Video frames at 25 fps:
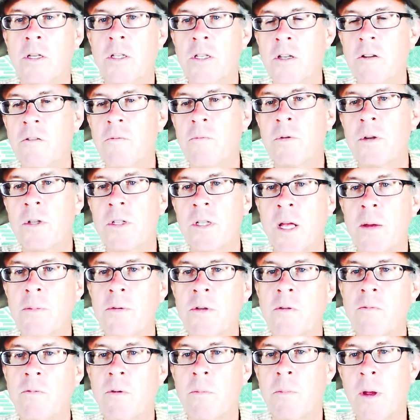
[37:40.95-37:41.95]
Shift
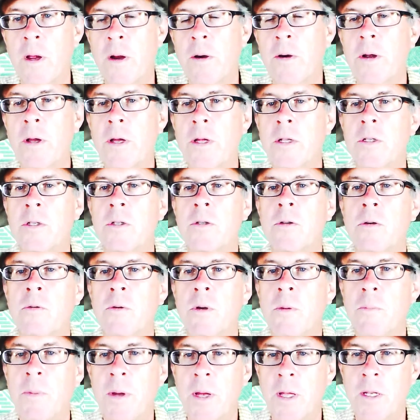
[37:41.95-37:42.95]
perception from arrogance
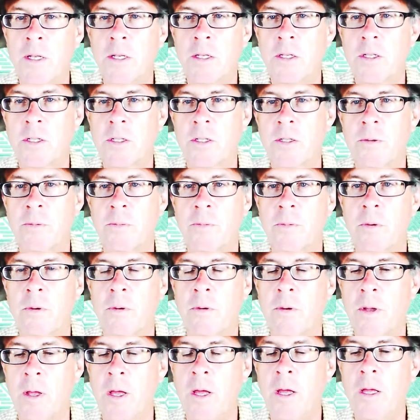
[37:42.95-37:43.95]
to repentance.
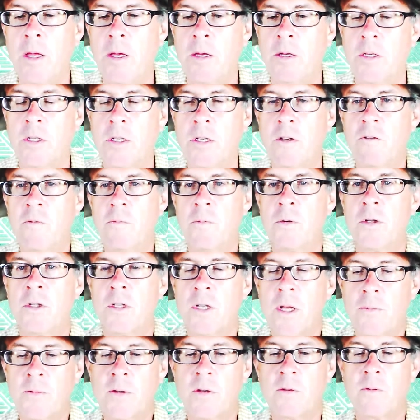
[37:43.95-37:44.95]
Okay? Shift
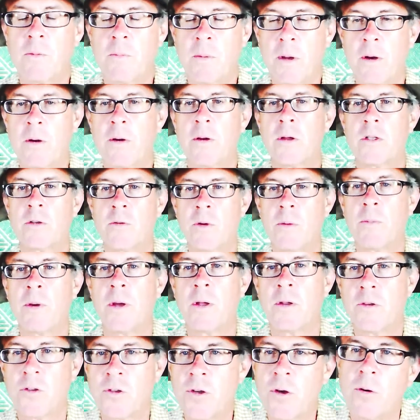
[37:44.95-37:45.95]
perception from arrogance to
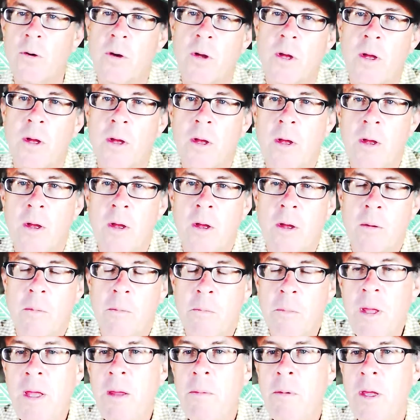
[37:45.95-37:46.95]
repentance. So
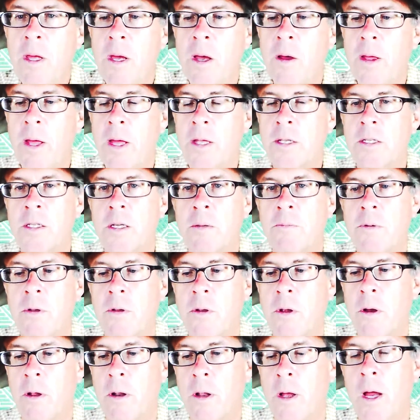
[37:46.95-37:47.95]
maybe I'll add
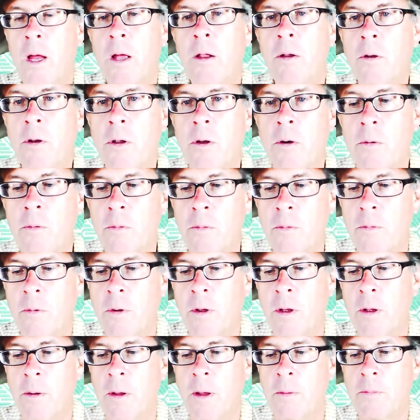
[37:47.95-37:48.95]
something on. I don't know.
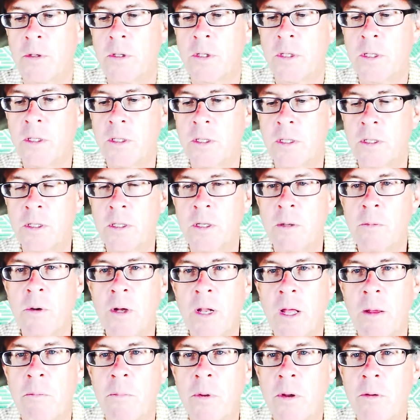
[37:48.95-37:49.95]
I'm, I'm
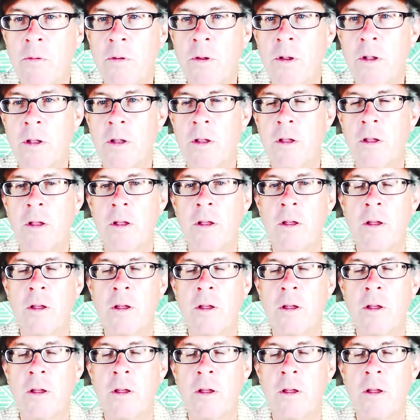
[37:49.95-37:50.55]
somewhat ambivalent.